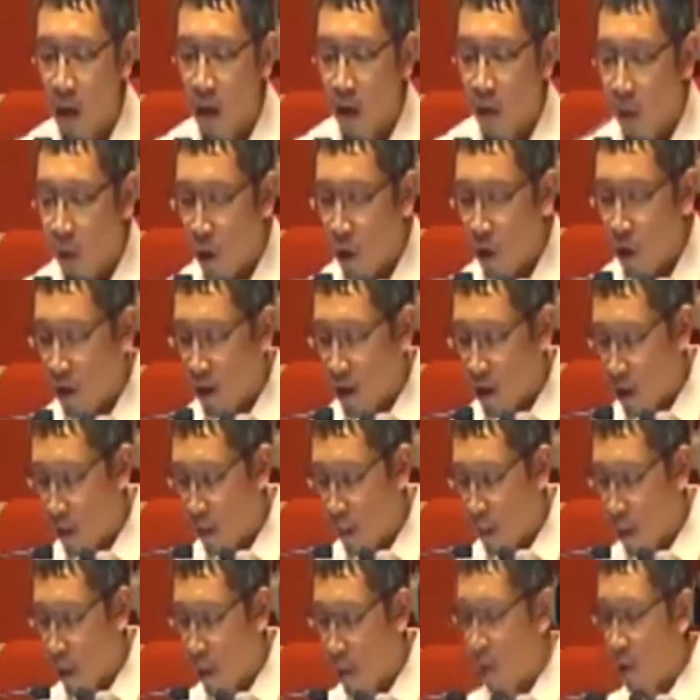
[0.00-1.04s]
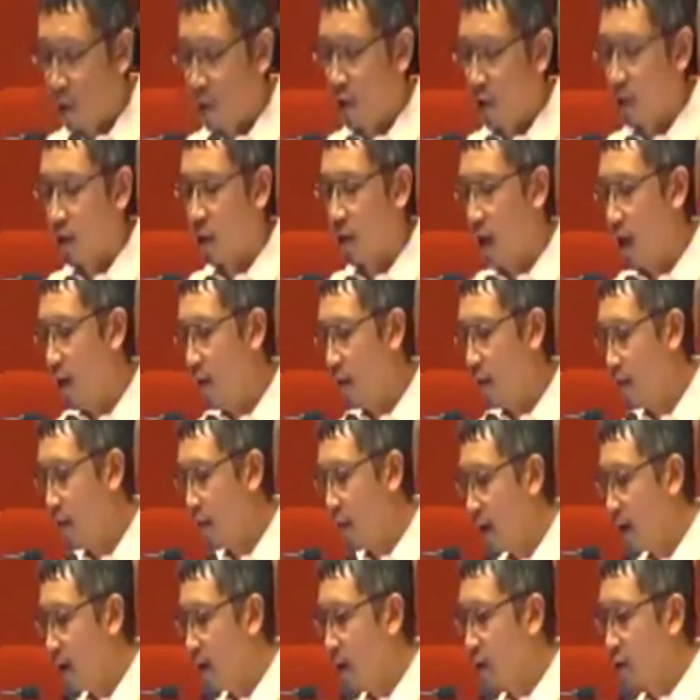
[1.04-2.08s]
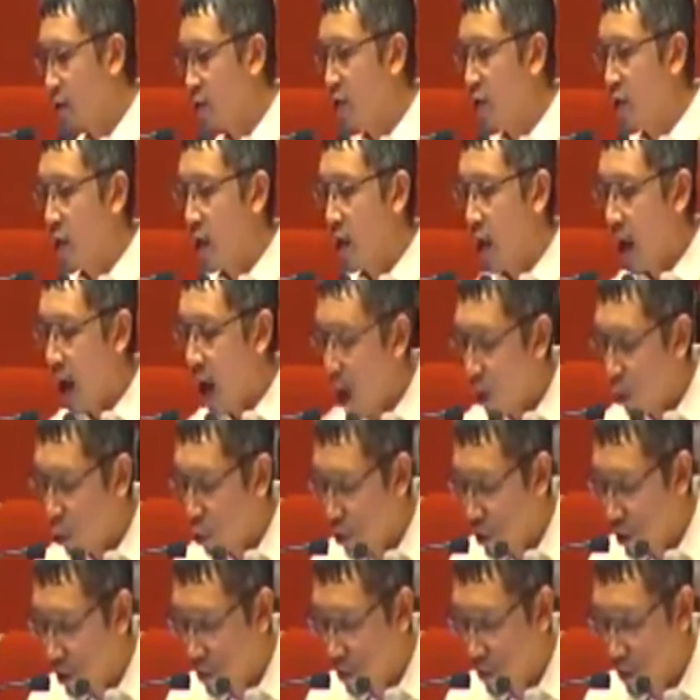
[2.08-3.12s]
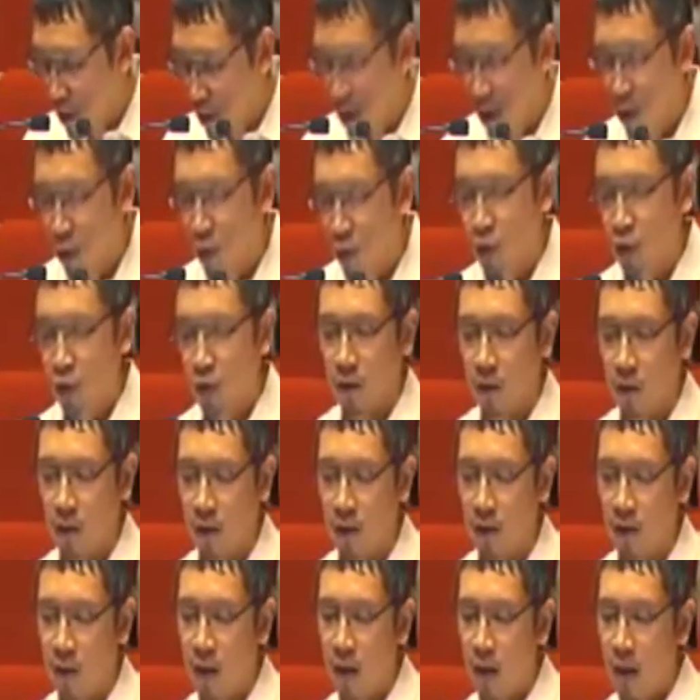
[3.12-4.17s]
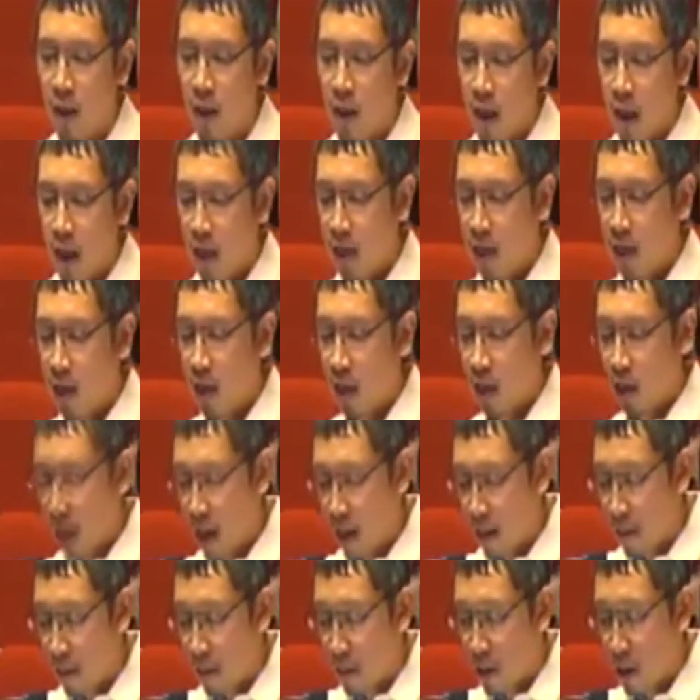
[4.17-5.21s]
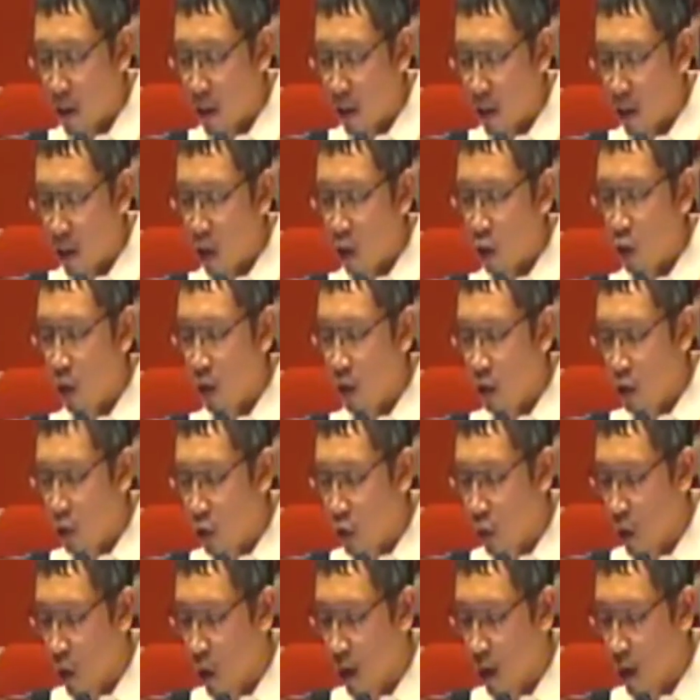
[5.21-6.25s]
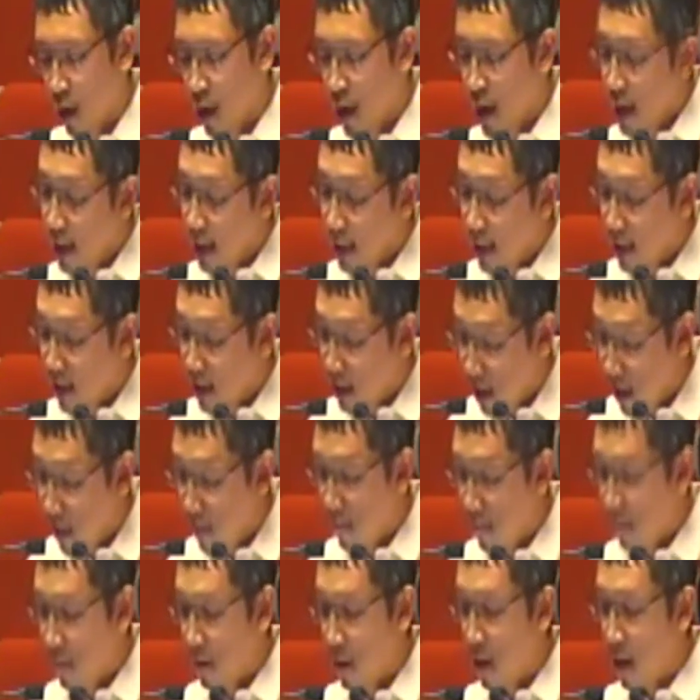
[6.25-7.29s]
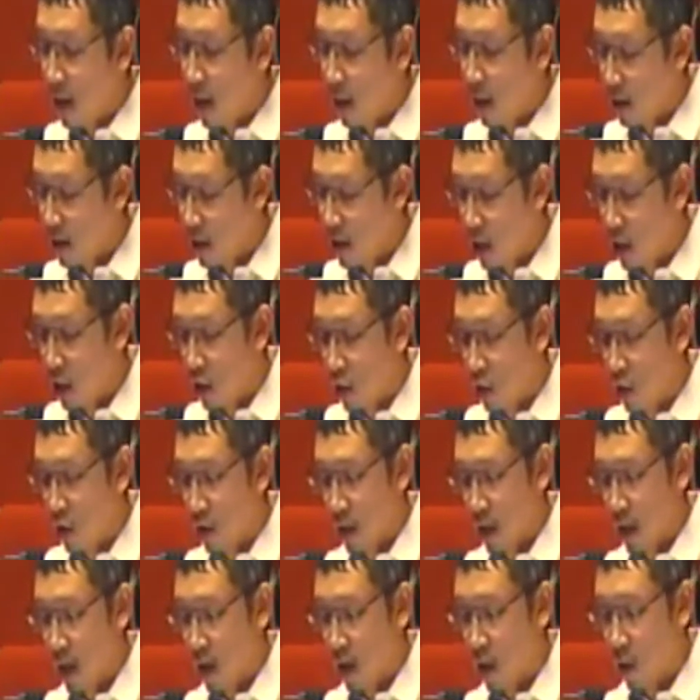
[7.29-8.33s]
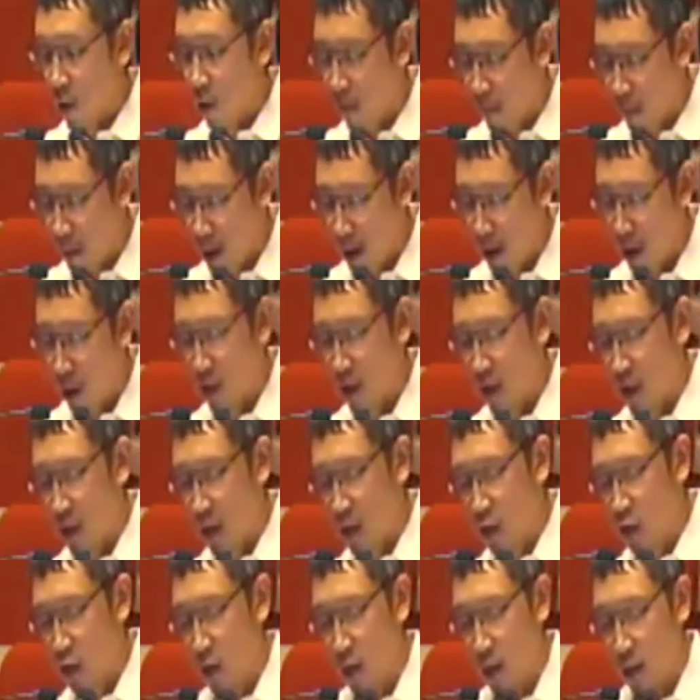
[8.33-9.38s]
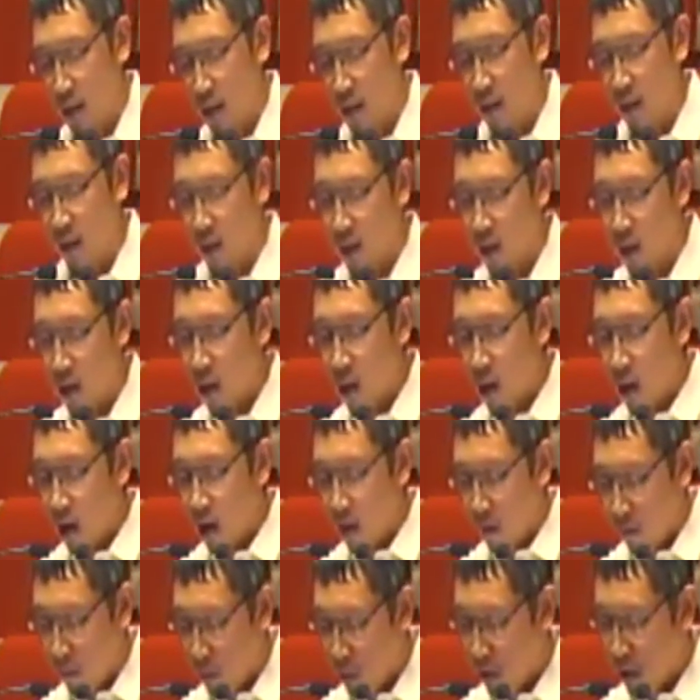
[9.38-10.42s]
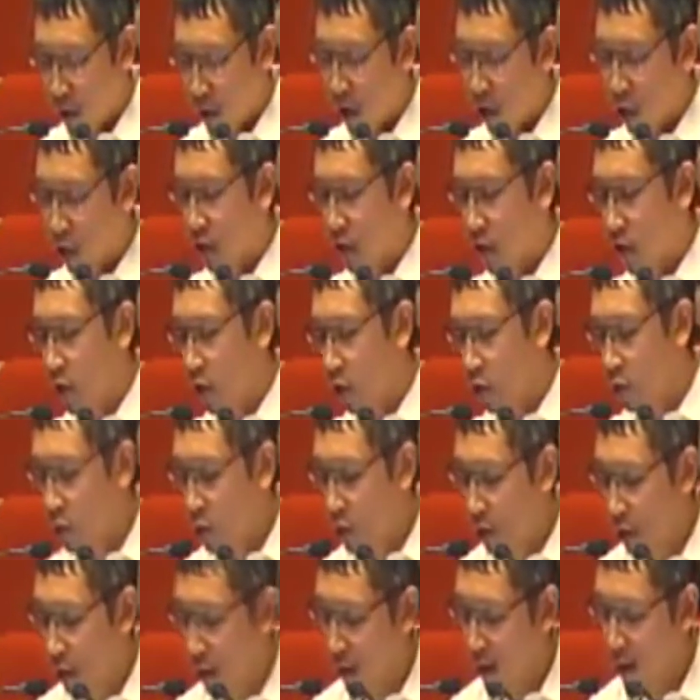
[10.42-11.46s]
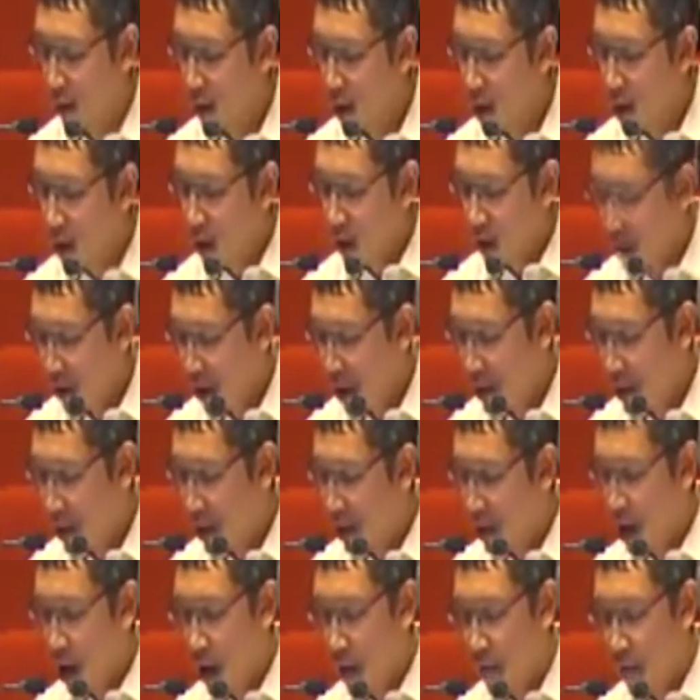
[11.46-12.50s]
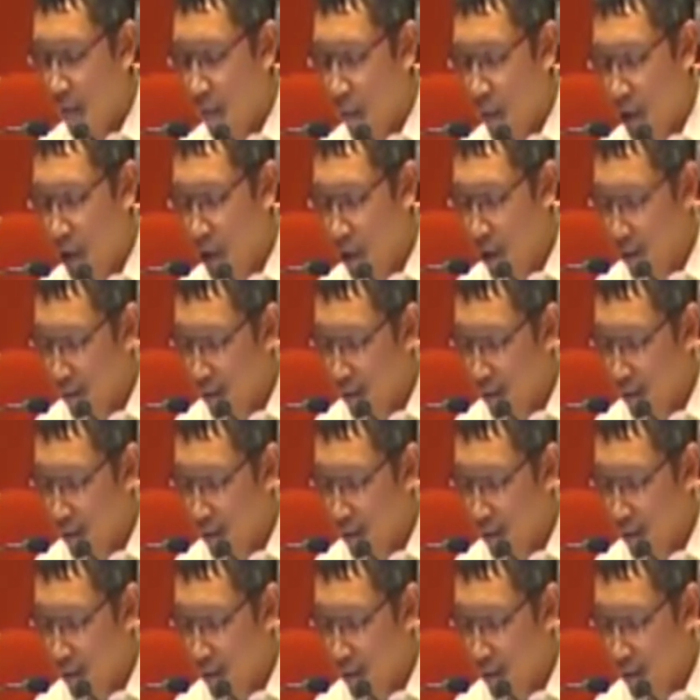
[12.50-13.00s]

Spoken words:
For this purpose, I have filed 3 House resolutions in an attempt to ensure the safety and security of my constituents. First House resolution, directing the Armed Forces of